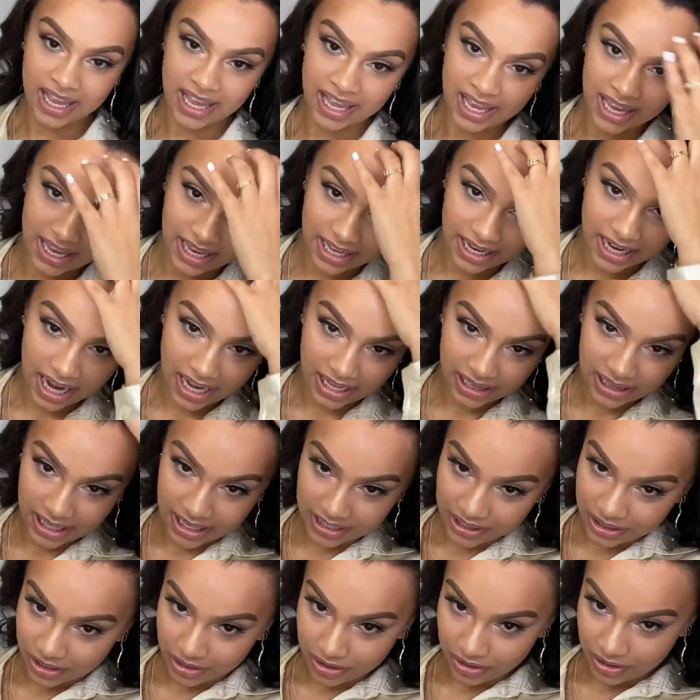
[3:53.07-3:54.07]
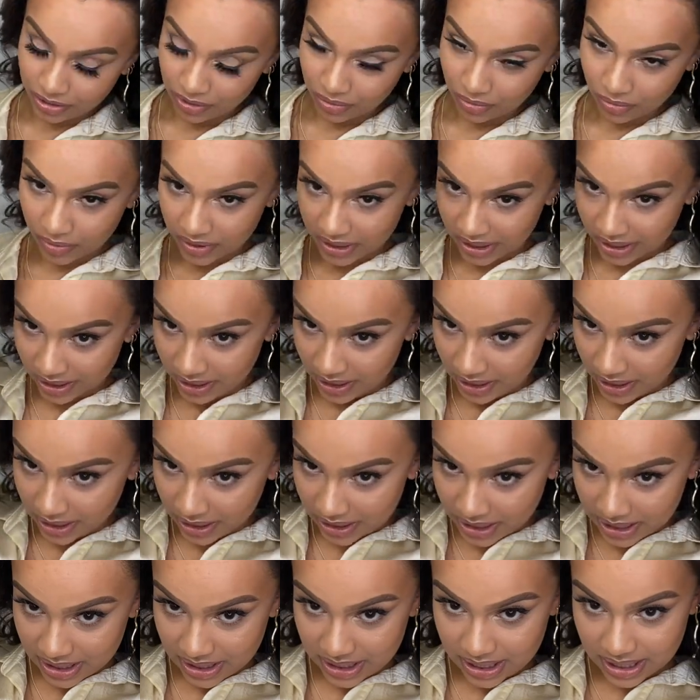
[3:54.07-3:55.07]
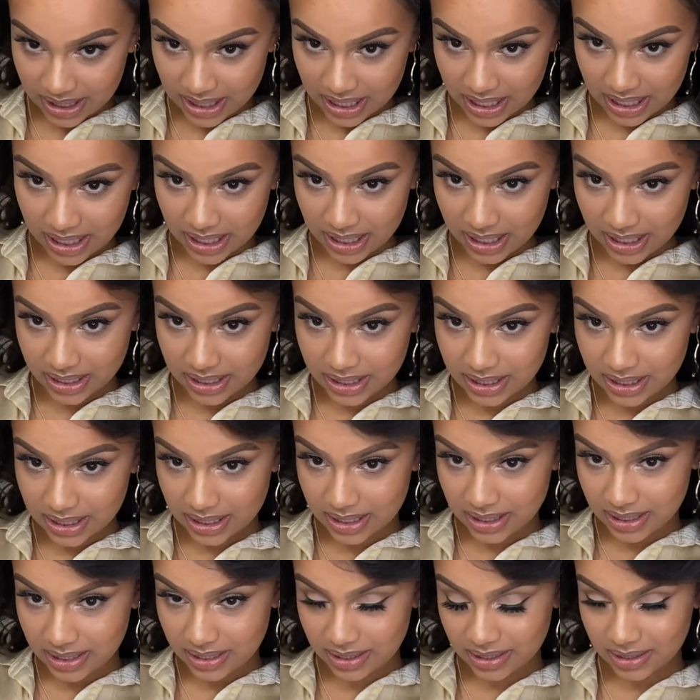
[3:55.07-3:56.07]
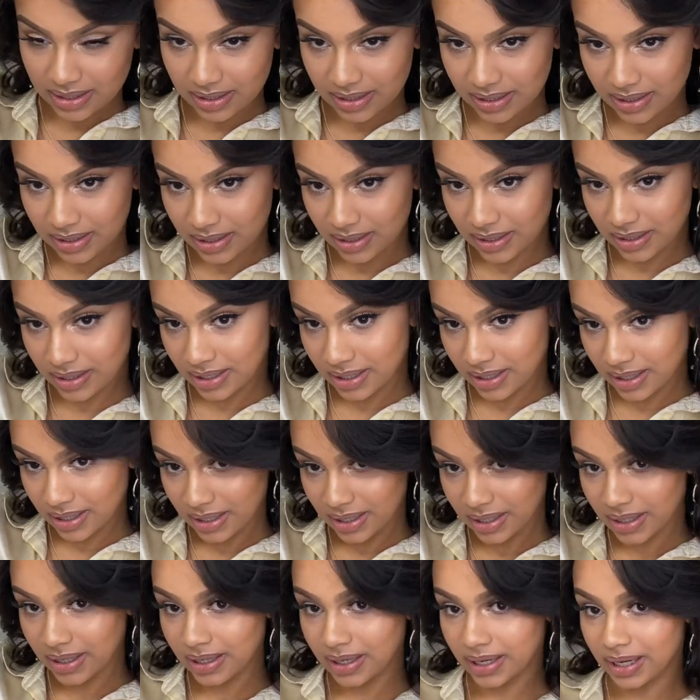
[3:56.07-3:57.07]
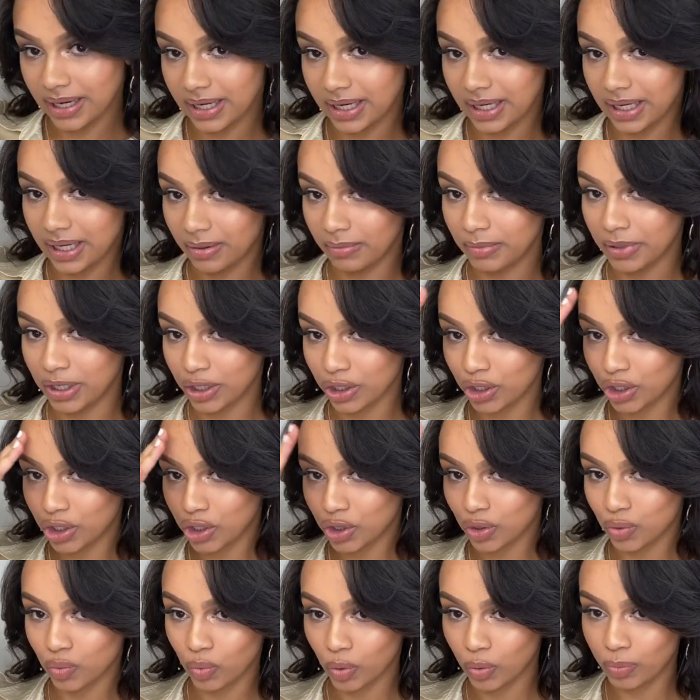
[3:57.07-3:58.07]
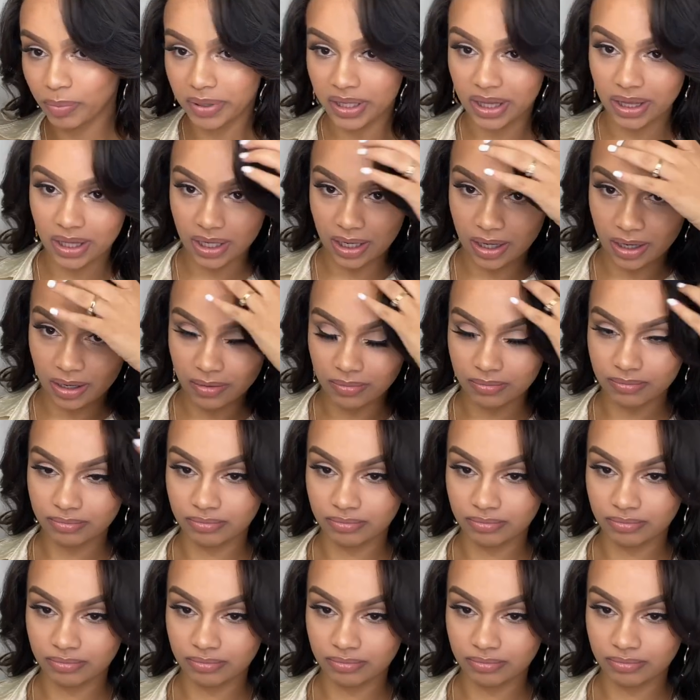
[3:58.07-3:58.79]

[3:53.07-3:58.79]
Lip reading: And I like to do one of these things, kind of give me a swoop in there.